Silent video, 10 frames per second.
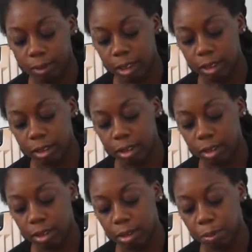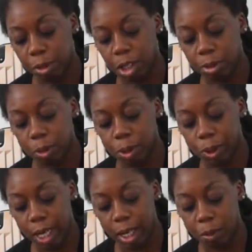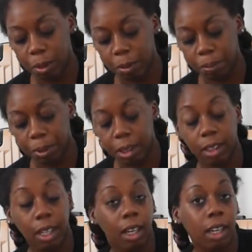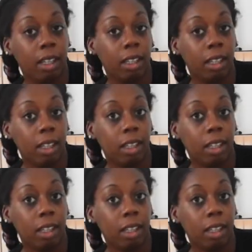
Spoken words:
This probably won't help, but hey,